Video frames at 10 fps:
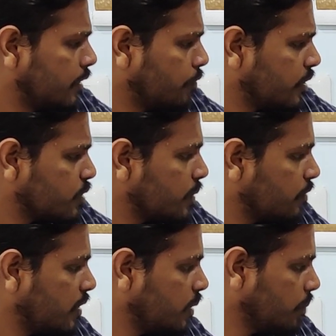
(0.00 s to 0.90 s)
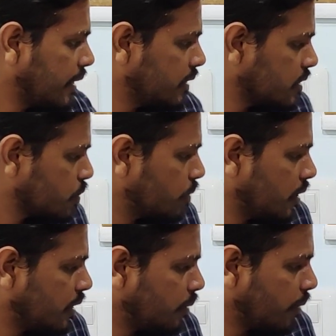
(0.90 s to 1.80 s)
difference between minus
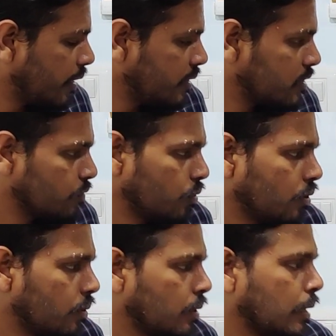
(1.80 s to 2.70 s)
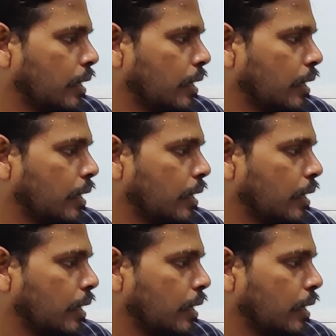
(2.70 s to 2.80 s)
1 and minus 4